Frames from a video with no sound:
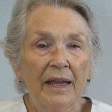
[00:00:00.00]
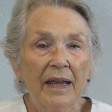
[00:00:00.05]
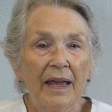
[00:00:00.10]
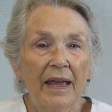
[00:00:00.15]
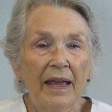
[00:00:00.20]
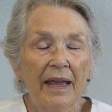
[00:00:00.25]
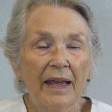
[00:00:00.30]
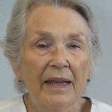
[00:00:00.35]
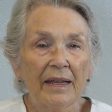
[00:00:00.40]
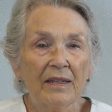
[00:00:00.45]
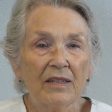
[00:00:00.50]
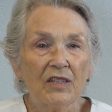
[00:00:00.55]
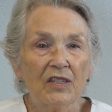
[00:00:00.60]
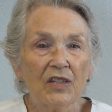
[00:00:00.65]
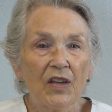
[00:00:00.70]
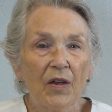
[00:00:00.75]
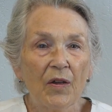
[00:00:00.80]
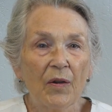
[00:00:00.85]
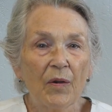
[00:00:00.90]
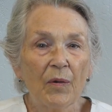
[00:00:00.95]
And
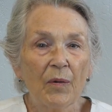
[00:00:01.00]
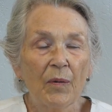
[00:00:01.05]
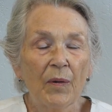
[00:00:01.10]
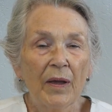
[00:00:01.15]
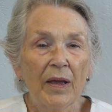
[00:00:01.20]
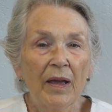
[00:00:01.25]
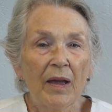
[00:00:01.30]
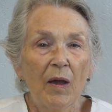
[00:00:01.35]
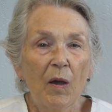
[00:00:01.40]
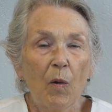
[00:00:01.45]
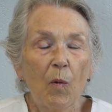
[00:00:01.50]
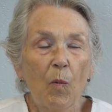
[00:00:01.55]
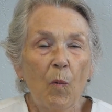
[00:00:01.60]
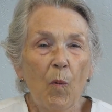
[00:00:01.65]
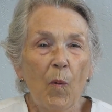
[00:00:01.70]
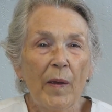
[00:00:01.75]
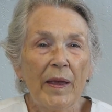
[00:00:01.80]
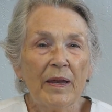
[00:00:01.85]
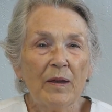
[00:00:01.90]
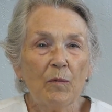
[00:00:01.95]
so
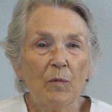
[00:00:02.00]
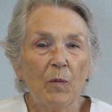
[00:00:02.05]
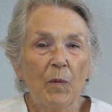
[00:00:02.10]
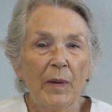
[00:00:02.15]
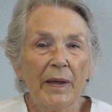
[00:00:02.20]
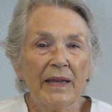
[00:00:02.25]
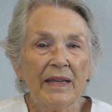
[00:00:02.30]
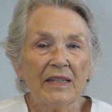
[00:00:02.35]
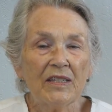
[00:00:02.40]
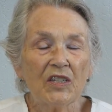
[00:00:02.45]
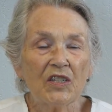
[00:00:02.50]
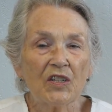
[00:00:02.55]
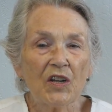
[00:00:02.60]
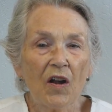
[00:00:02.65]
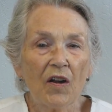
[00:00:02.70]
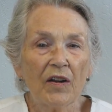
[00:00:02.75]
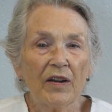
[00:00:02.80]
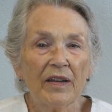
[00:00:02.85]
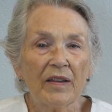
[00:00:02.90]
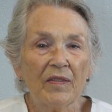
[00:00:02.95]
when we
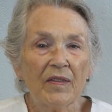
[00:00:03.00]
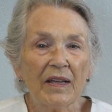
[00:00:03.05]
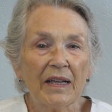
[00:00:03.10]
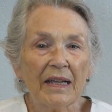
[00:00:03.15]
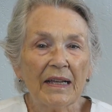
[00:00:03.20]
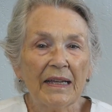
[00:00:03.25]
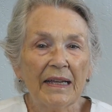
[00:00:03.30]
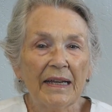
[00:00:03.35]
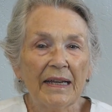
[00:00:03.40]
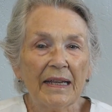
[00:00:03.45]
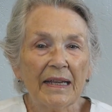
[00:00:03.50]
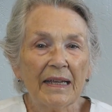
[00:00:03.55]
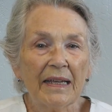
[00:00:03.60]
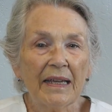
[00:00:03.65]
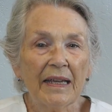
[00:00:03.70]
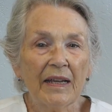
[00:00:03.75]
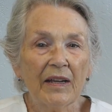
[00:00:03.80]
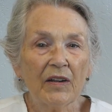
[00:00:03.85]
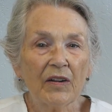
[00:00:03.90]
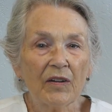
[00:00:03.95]
started the clinic
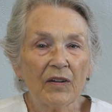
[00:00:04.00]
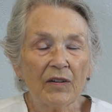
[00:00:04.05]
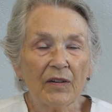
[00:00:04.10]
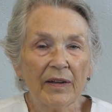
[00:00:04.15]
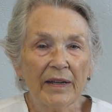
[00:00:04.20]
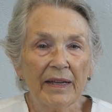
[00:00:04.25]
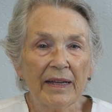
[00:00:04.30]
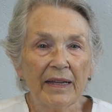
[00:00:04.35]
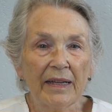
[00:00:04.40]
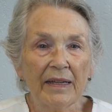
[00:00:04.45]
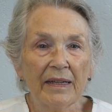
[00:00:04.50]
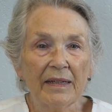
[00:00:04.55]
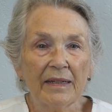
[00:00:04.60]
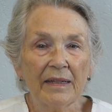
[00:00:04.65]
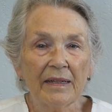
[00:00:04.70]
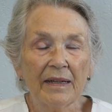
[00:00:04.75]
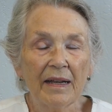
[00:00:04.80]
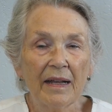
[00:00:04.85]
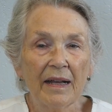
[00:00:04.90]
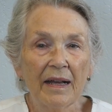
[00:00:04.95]
here
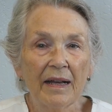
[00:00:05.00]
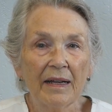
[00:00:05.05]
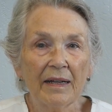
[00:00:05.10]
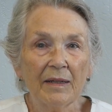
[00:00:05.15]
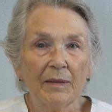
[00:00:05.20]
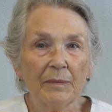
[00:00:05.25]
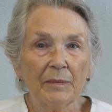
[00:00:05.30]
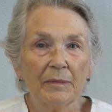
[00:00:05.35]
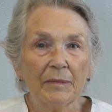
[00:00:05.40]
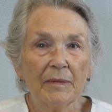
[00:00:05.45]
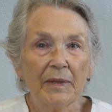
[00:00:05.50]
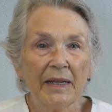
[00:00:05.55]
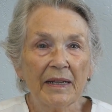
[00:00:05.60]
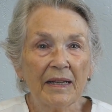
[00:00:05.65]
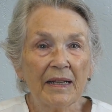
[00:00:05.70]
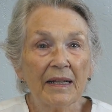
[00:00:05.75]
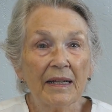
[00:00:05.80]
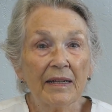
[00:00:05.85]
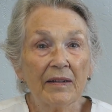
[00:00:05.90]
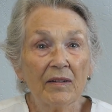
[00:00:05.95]
in
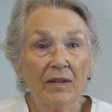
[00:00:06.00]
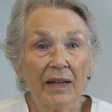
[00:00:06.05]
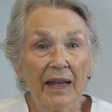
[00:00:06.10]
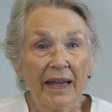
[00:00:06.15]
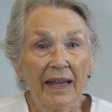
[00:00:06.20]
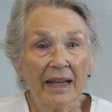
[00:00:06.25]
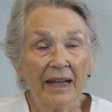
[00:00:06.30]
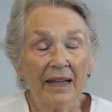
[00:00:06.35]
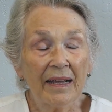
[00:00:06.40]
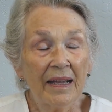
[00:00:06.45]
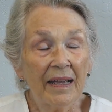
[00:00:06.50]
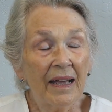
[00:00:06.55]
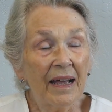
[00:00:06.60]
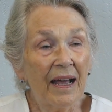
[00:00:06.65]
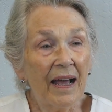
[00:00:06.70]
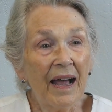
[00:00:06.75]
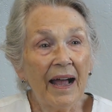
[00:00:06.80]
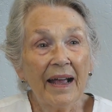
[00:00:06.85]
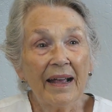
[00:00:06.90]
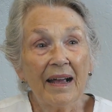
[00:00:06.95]
Clear Lake,
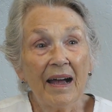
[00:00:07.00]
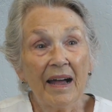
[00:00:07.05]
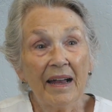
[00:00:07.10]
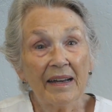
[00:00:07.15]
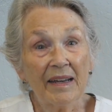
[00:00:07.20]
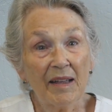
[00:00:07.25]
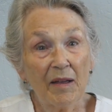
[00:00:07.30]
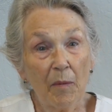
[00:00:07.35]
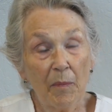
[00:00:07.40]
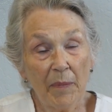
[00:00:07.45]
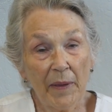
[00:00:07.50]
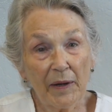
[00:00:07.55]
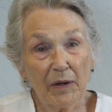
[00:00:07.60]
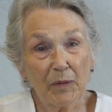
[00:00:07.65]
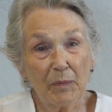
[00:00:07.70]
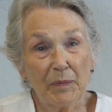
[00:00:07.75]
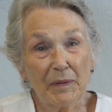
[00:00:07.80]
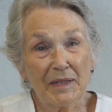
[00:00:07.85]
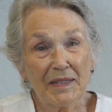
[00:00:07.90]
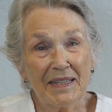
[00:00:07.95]
I got a better
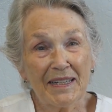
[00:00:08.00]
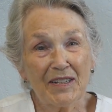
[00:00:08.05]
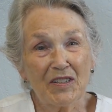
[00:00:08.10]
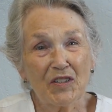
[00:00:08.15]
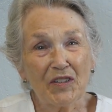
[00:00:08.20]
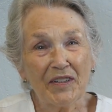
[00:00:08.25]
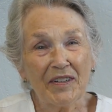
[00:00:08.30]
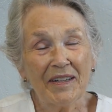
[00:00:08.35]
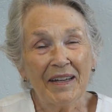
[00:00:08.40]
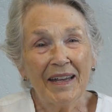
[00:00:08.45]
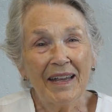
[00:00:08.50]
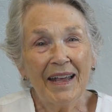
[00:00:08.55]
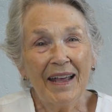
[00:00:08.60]
position.